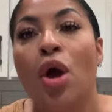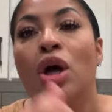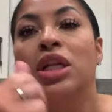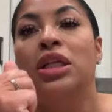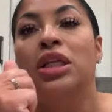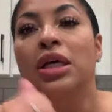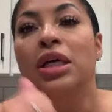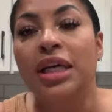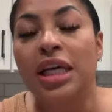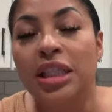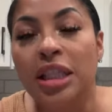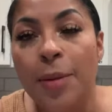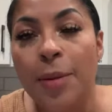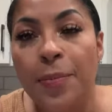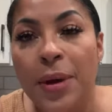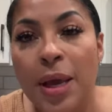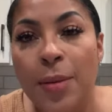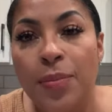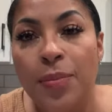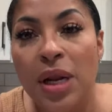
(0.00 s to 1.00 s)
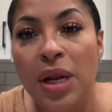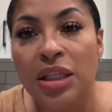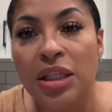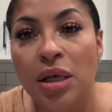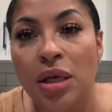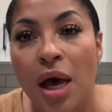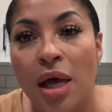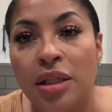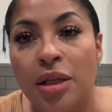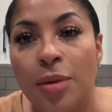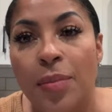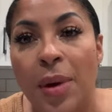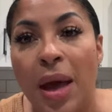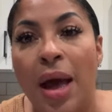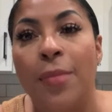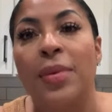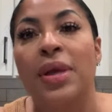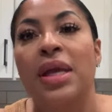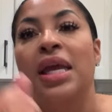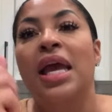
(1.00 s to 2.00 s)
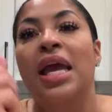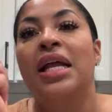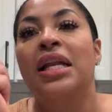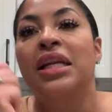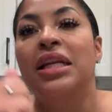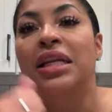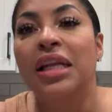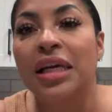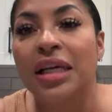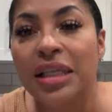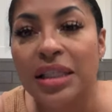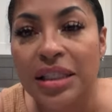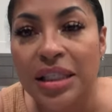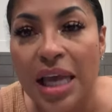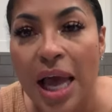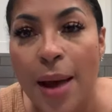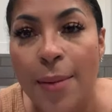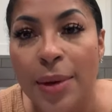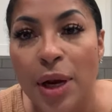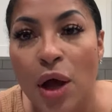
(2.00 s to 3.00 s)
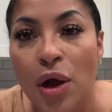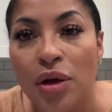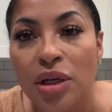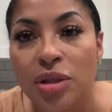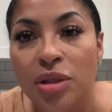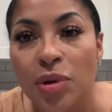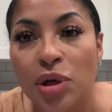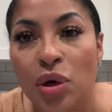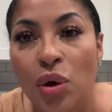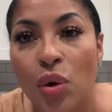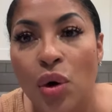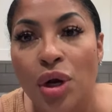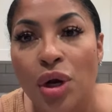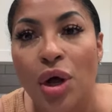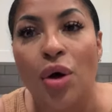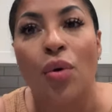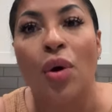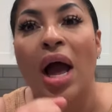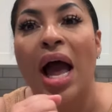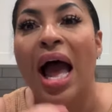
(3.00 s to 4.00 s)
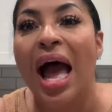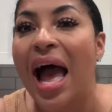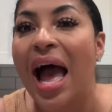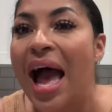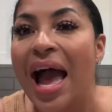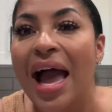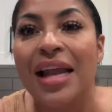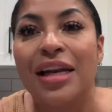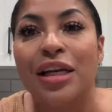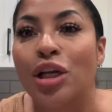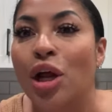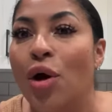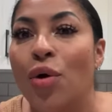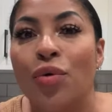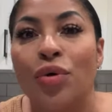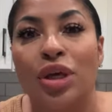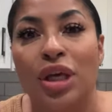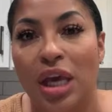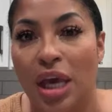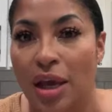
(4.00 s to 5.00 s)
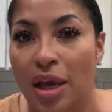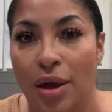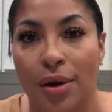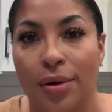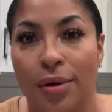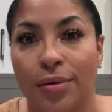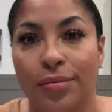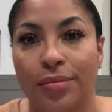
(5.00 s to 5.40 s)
Look at the people that talked about me. Look and see how long it's been going on. I don't care.